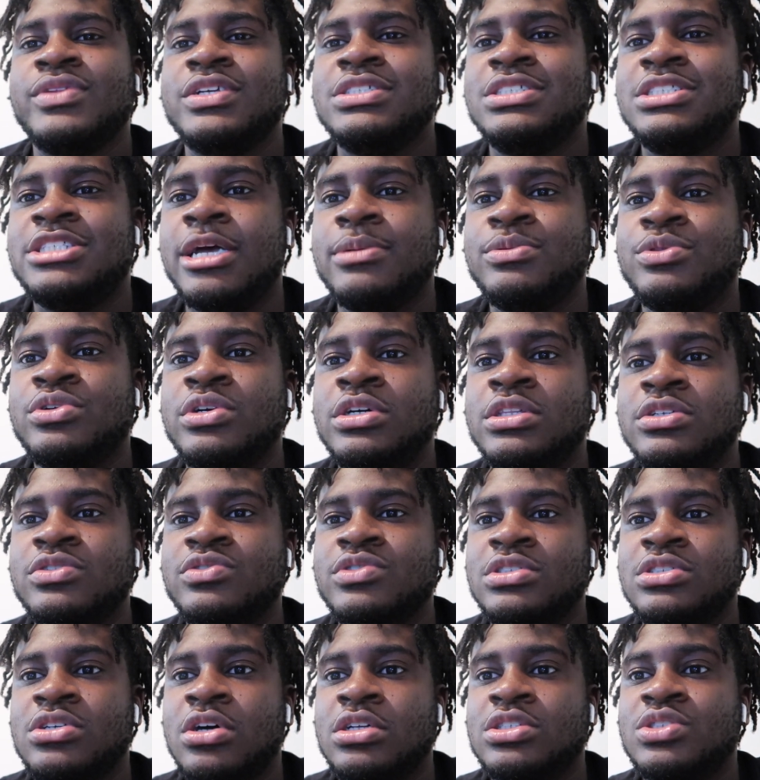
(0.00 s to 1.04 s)
Step 3, the
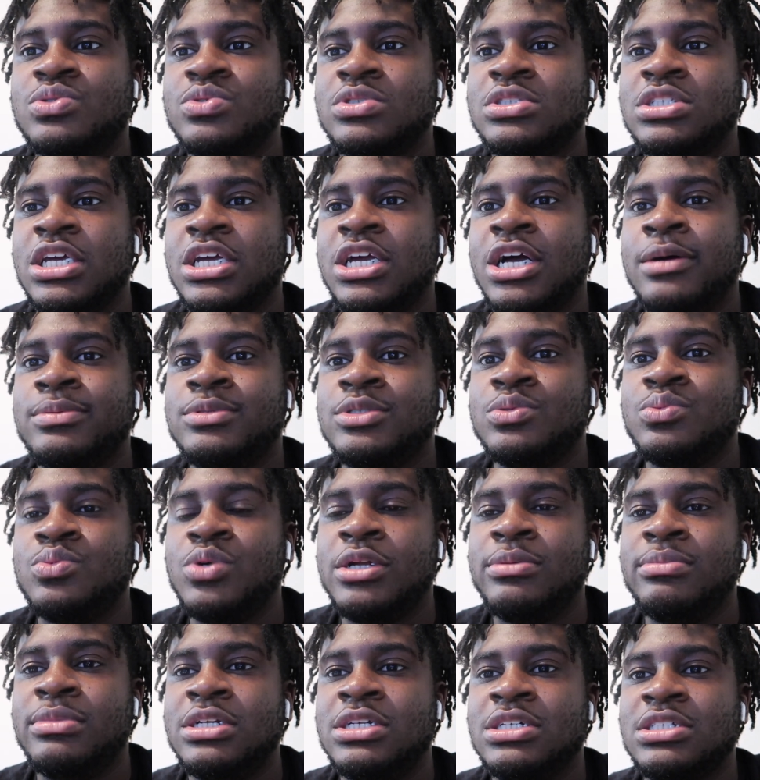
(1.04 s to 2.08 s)
results will take up to
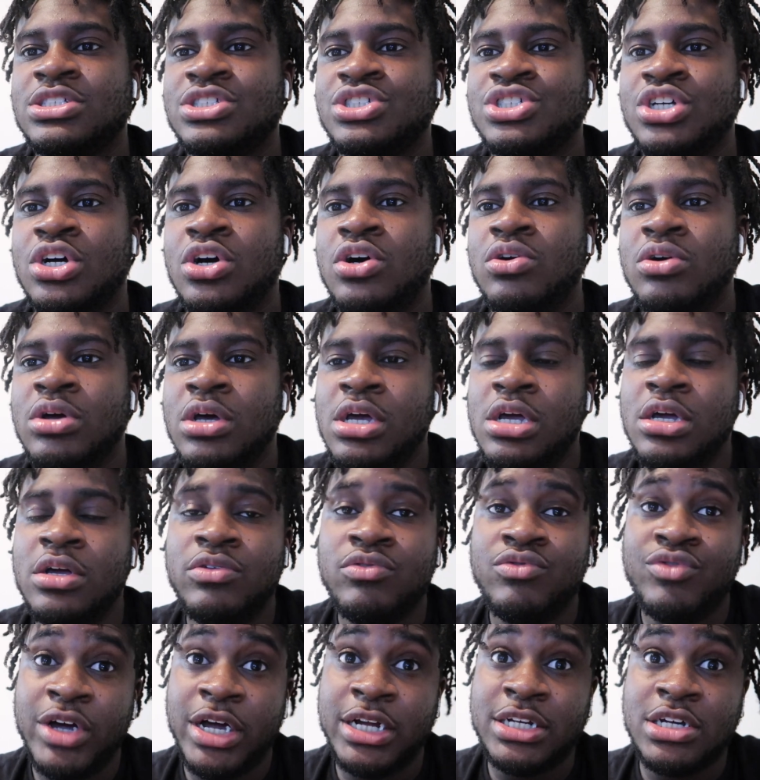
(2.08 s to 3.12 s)
1 minute to show.
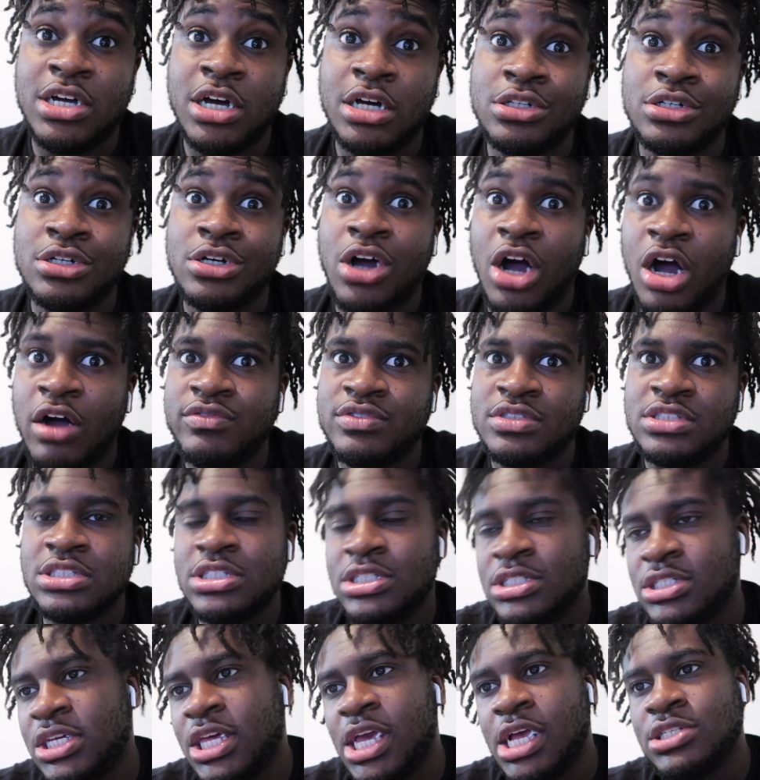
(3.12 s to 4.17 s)
Red color obviously
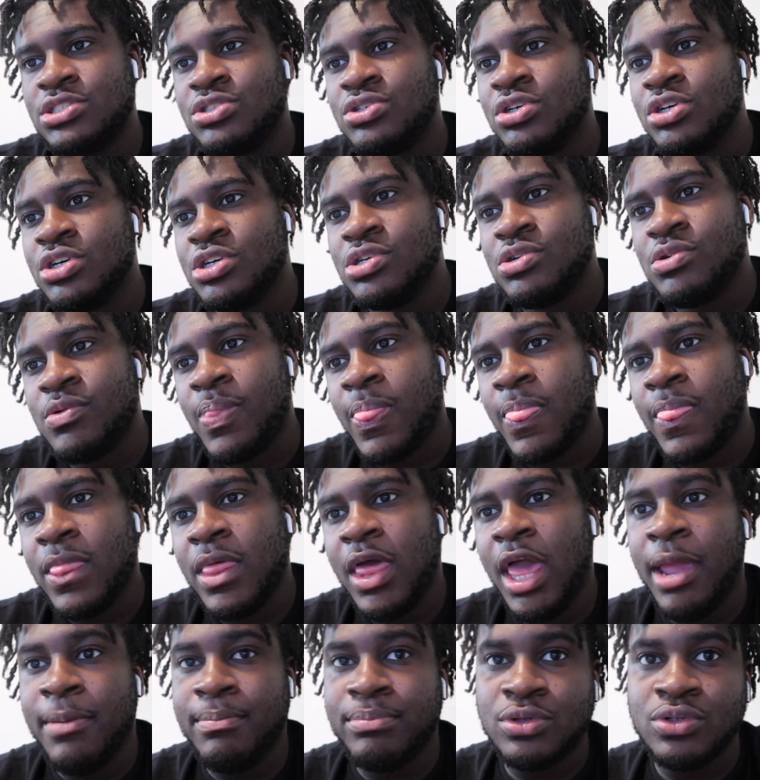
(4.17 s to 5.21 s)
indicates girl,
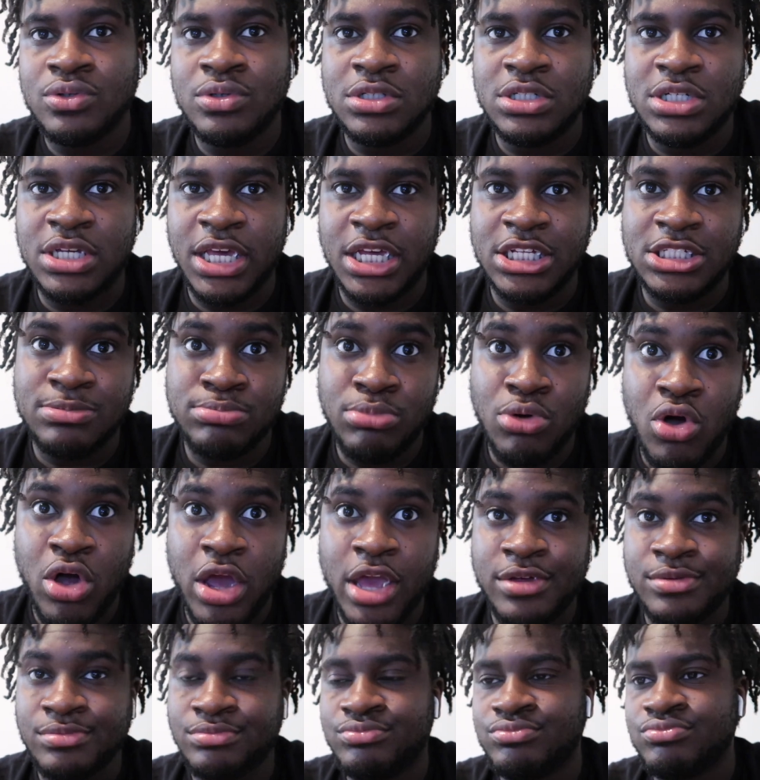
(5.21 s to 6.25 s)
and blue indicates
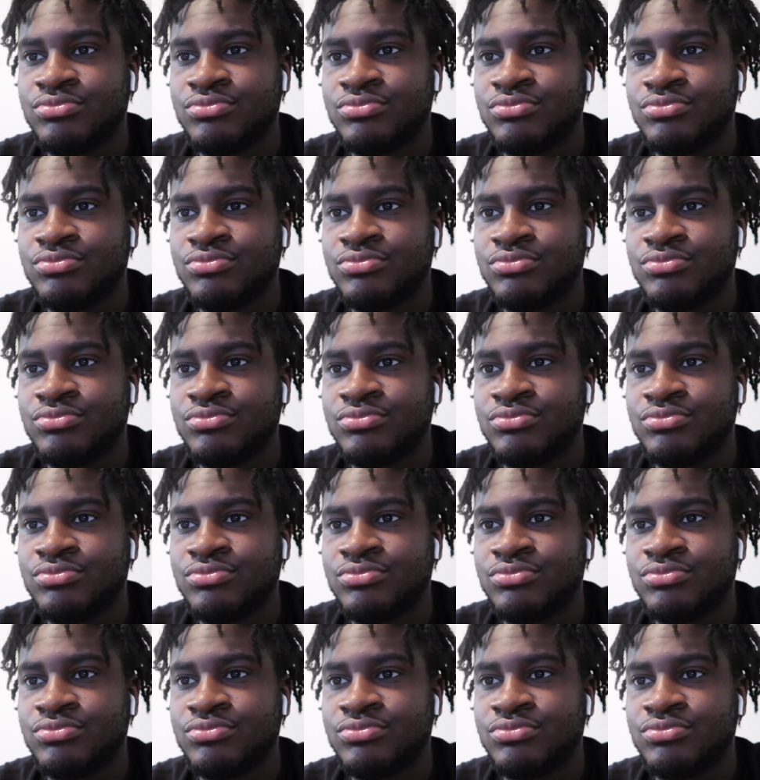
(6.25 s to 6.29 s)
boy.